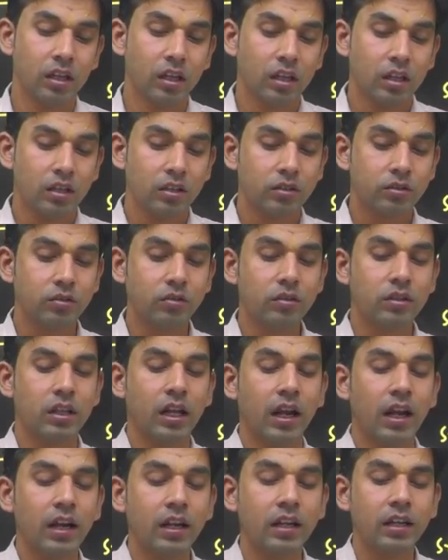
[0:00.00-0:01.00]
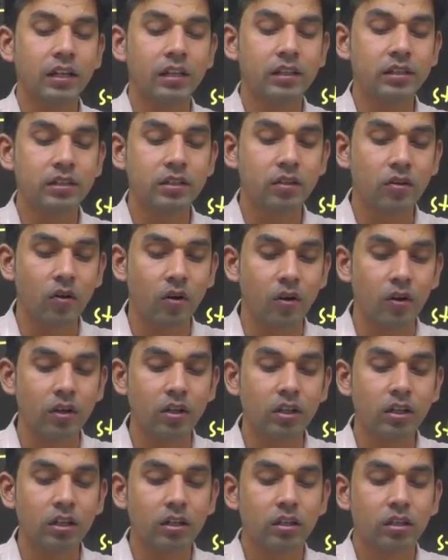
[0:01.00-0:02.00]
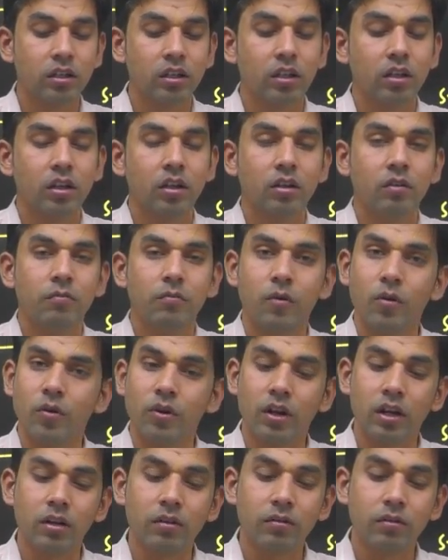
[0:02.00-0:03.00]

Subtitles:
So, that is called moral